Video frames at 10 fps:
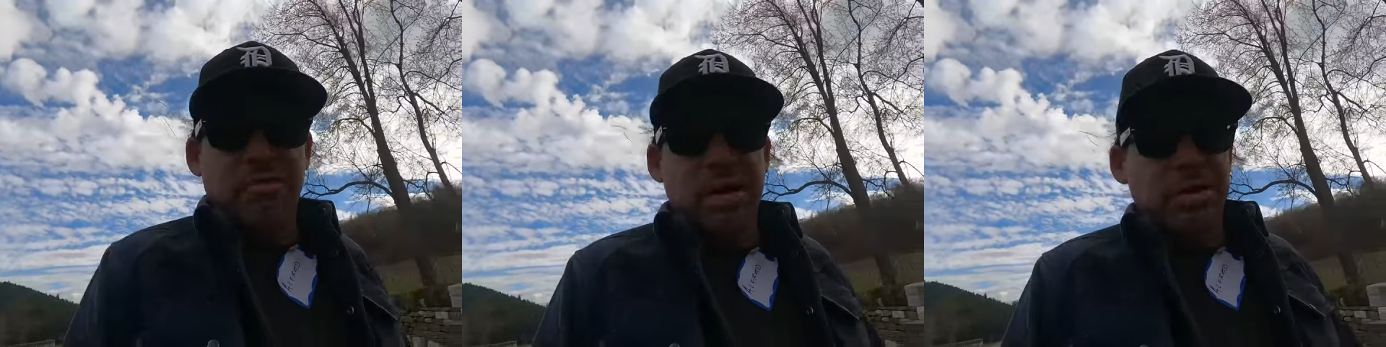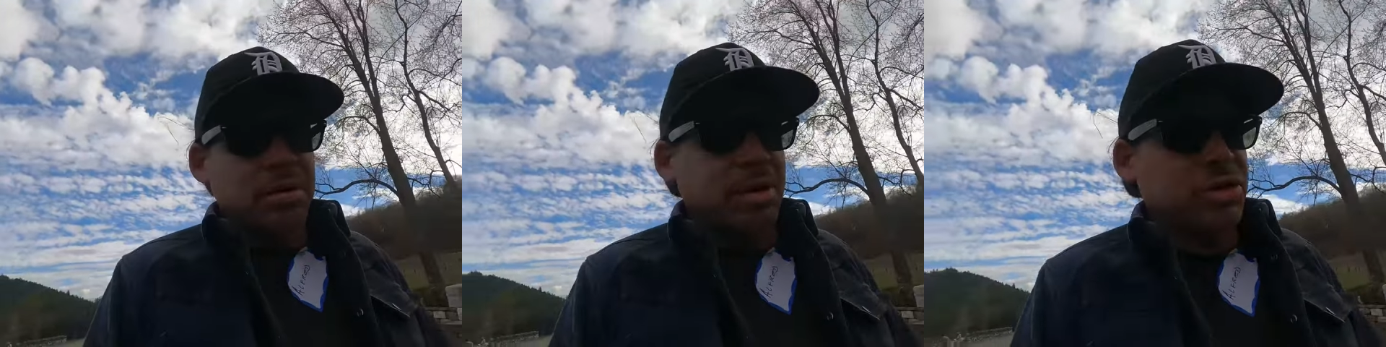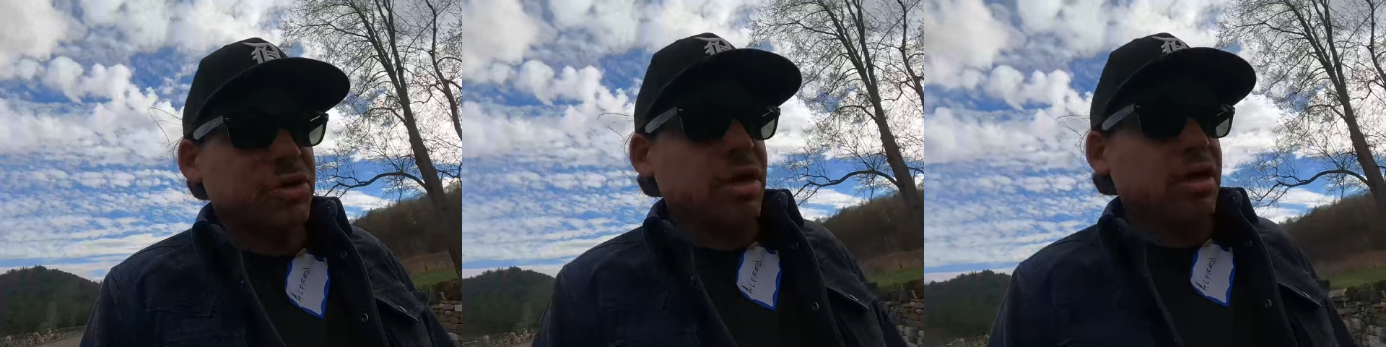that I found in my
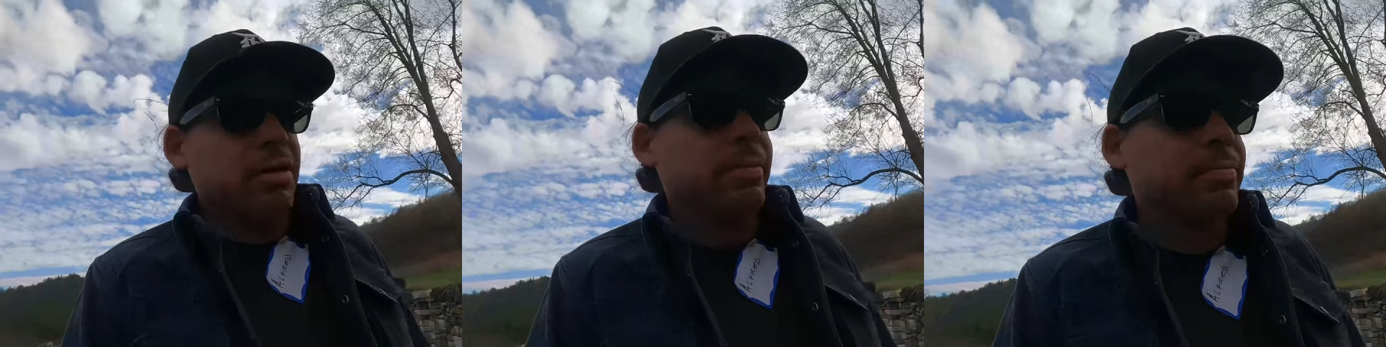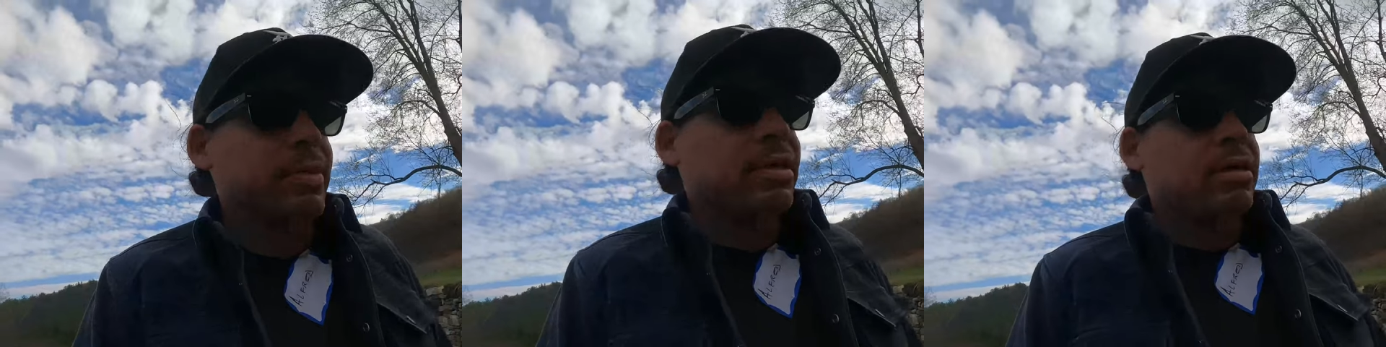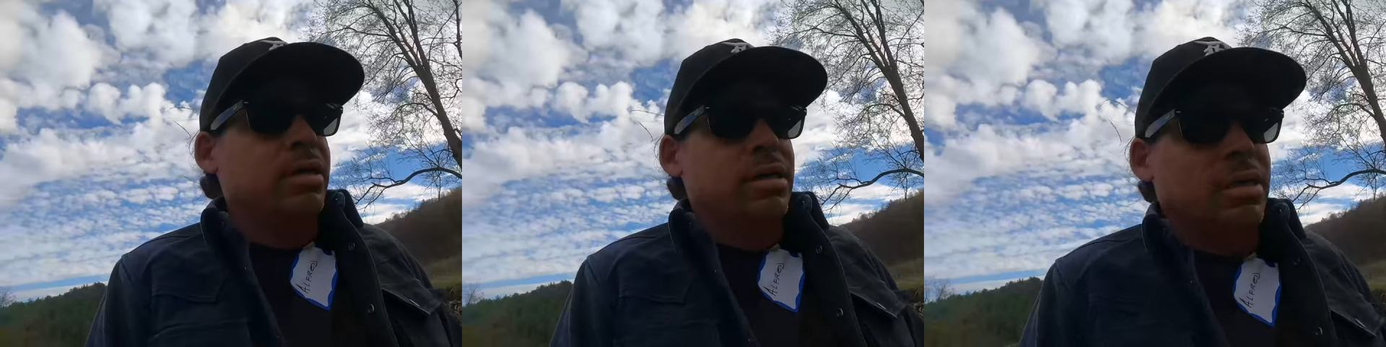truck
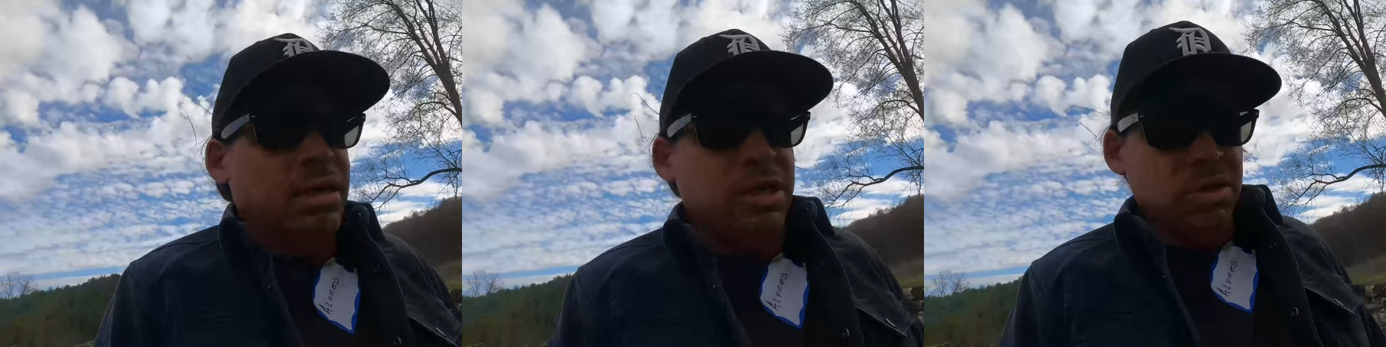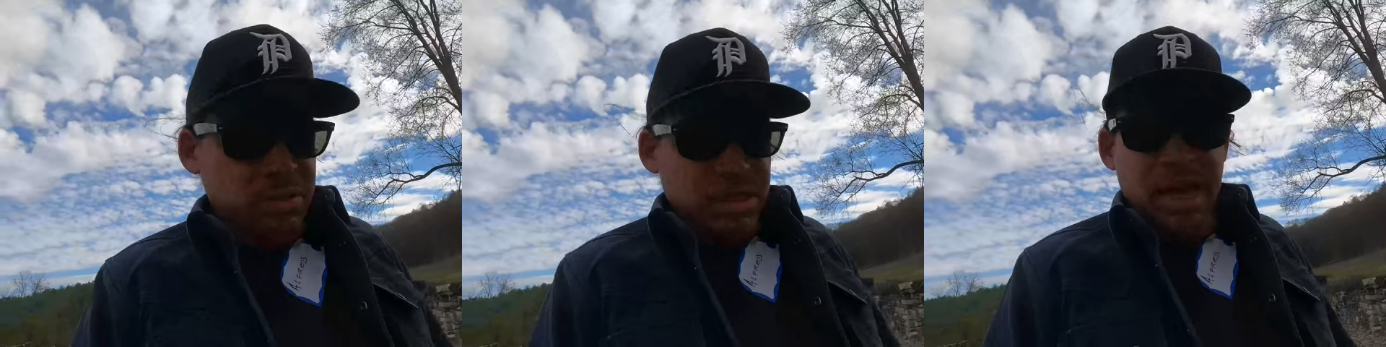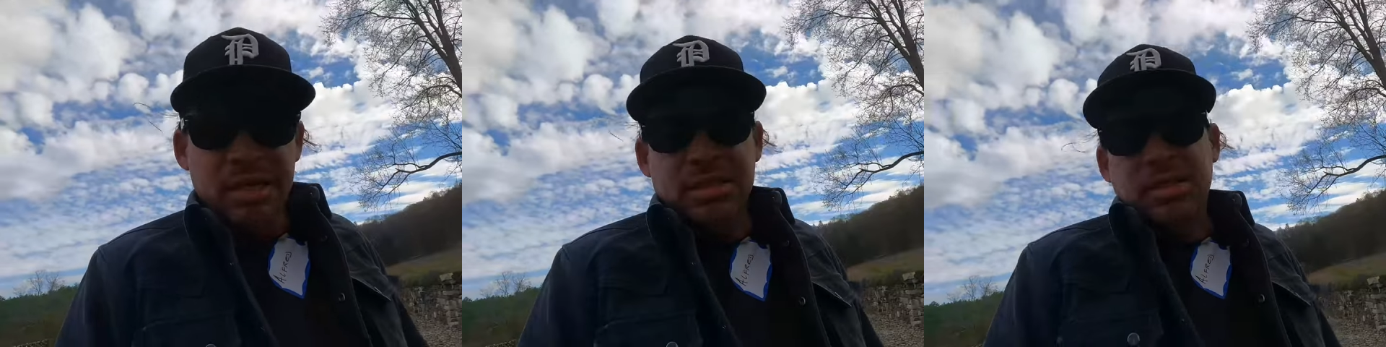and use
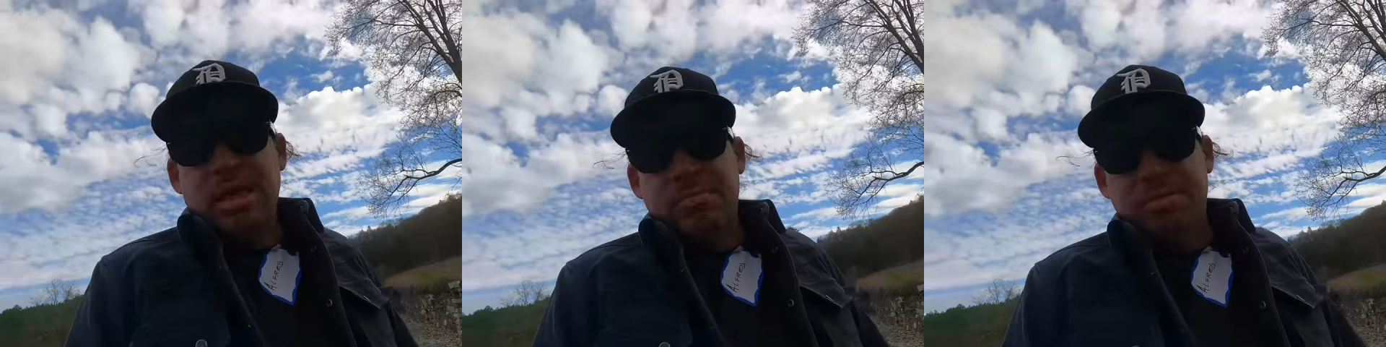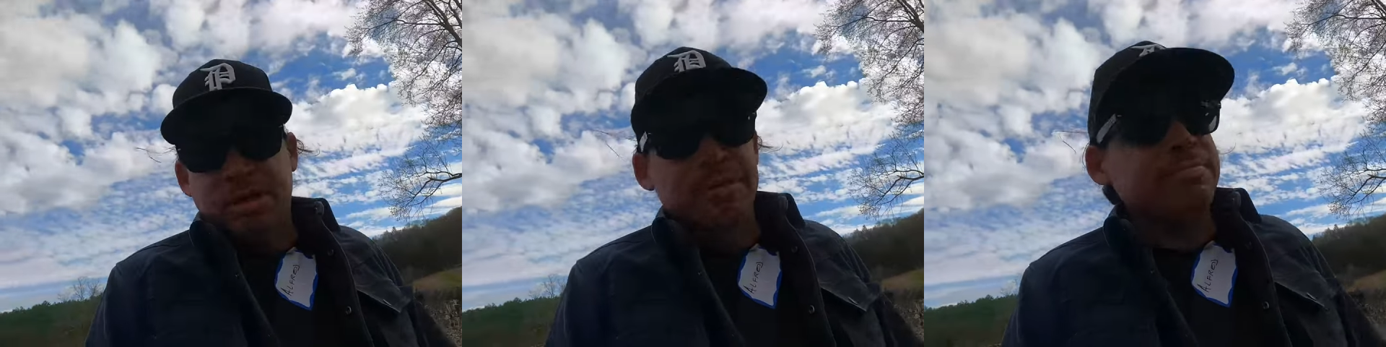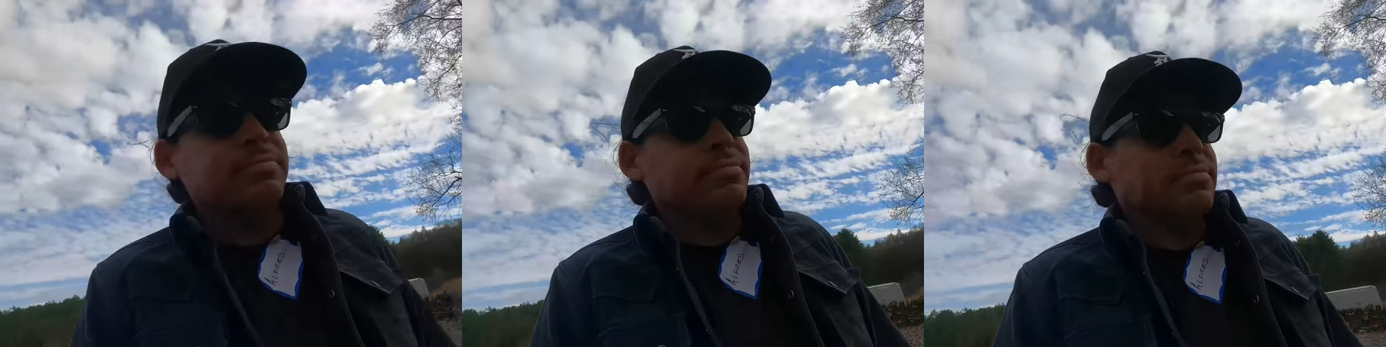that as a template
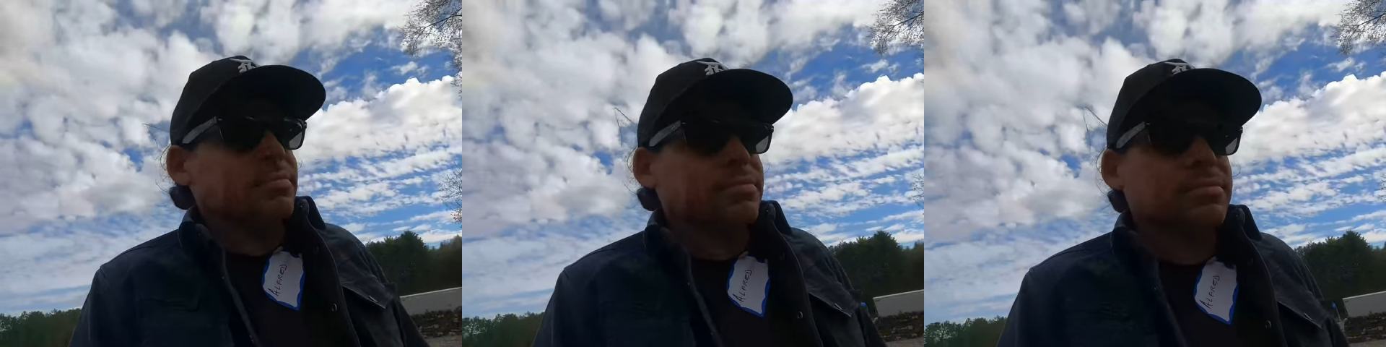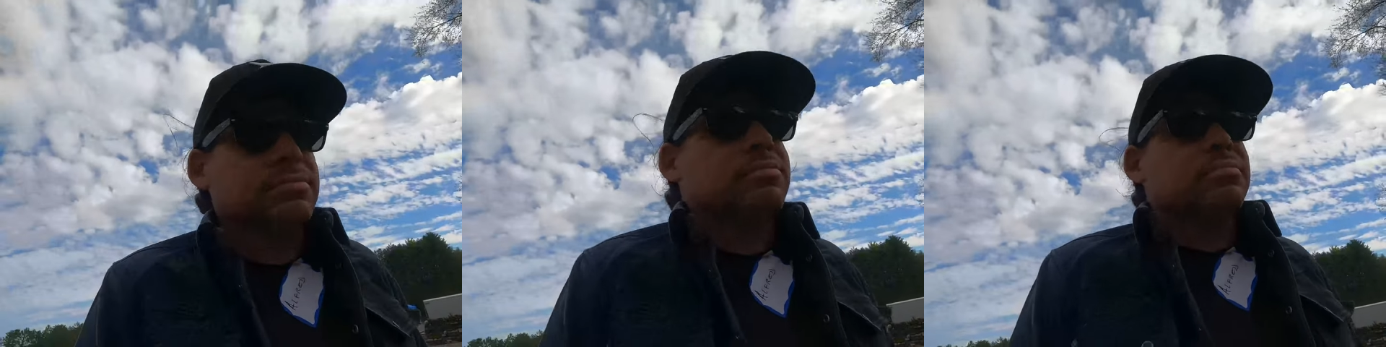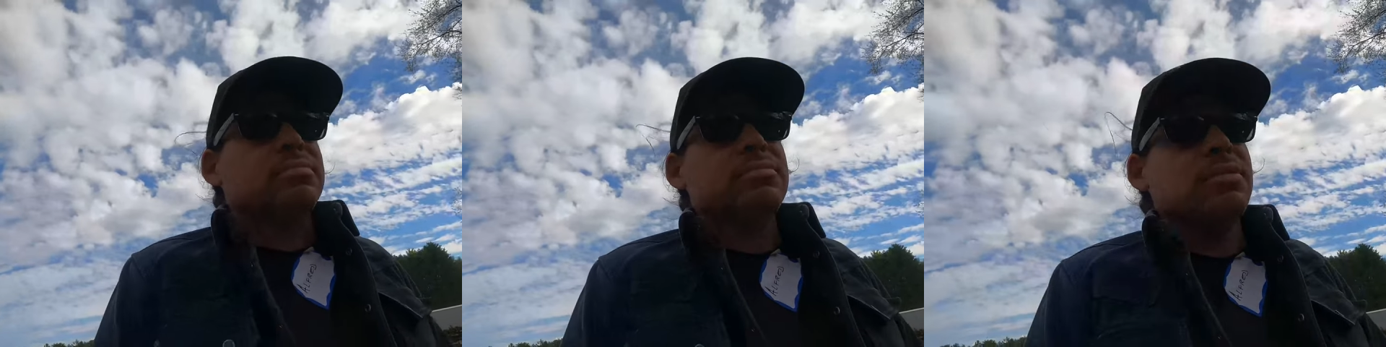
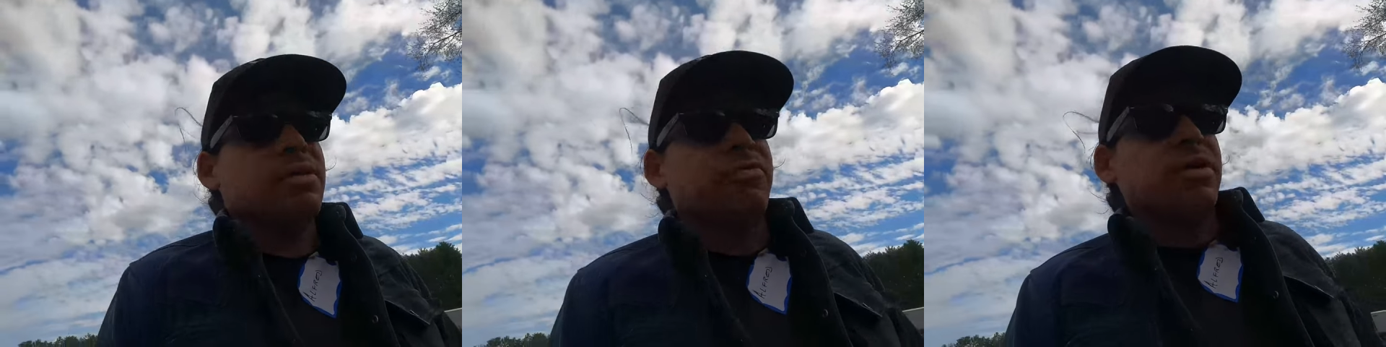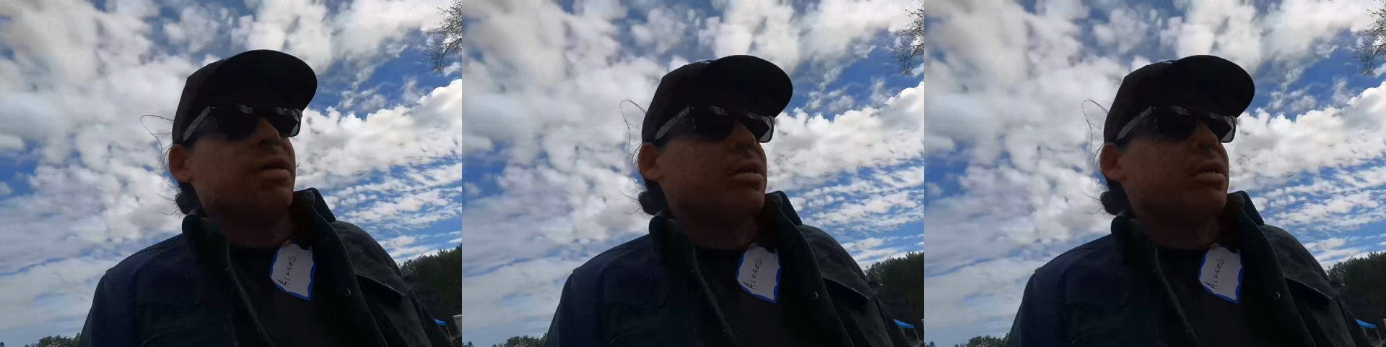for